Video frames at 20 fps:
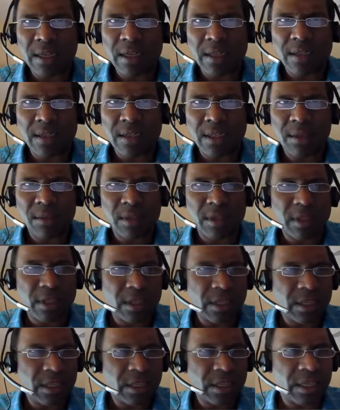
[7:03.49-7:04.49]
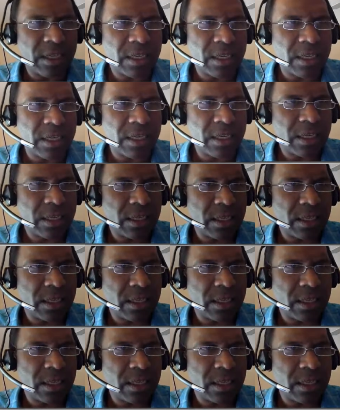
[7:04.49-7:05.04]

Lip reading: let's see what the